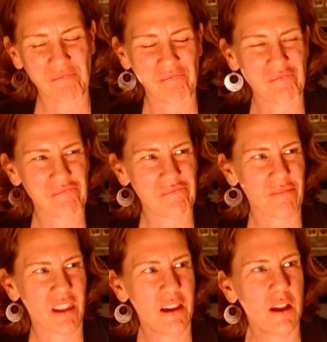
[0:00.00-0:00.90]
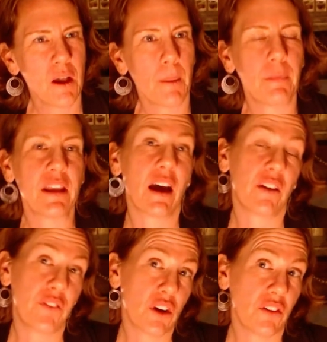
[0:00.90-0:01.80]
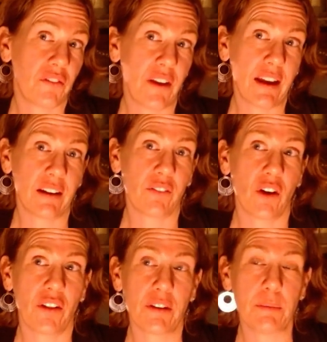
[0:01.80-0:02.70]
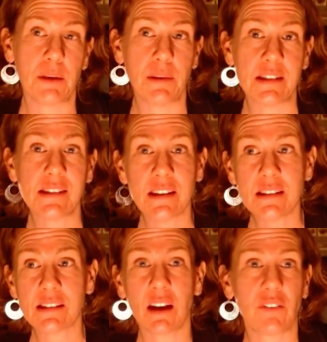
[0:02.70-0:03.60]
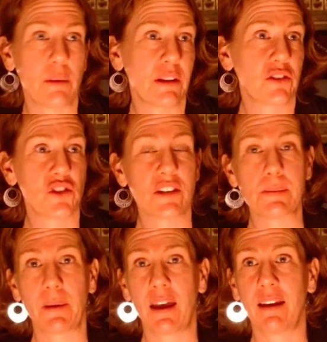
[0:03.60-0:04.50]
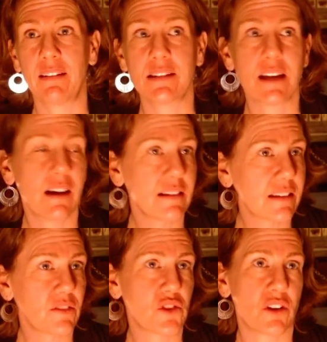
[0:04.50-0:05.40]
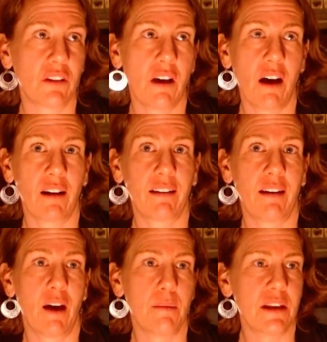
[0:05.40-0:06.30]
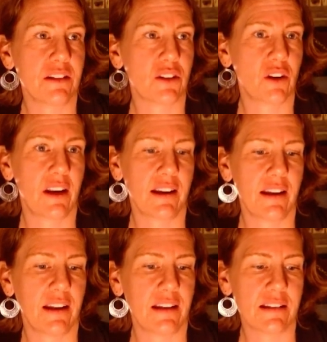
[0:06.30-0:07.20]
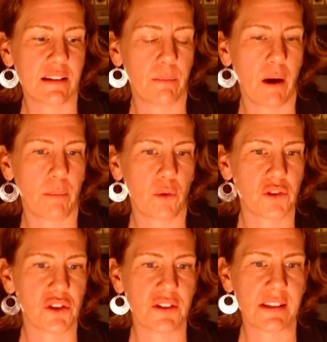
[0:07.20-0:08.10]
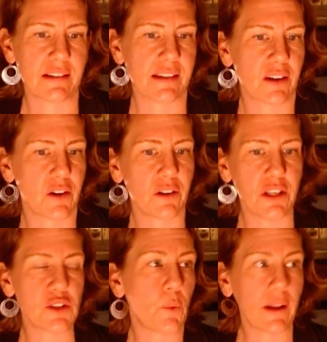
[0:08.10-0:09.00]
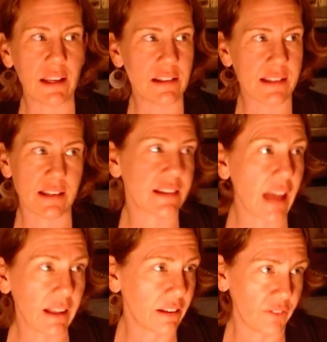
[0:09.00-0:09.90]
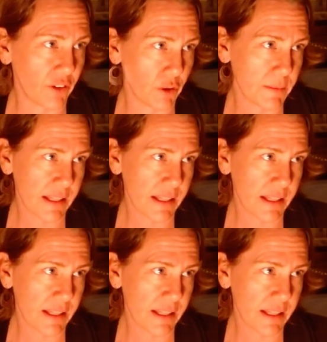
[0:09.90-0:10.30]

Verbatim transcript: cool. Mm-hmm. That would be very But cool. yeah, if you're a fan of all the B B C stuff, I mean, there's just been tons of Sherlock um, integrated into pop culture since the early twenties, since silent films.